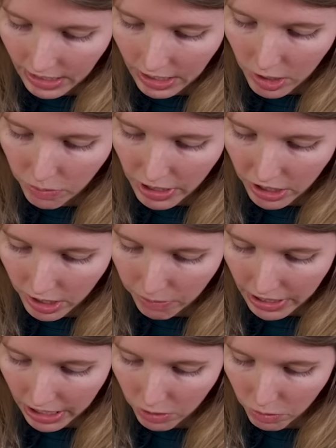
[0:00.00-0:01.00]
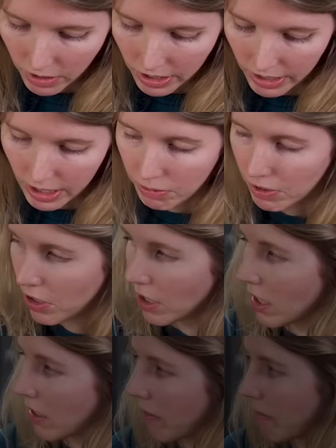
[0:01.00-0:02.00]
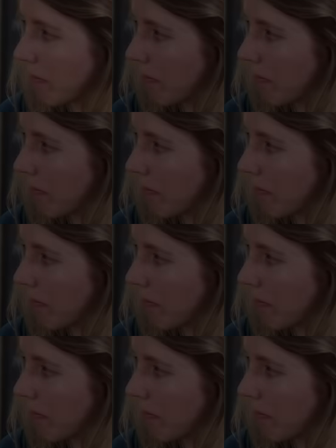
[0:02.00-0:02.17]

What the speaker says: You better get back to work on that machine.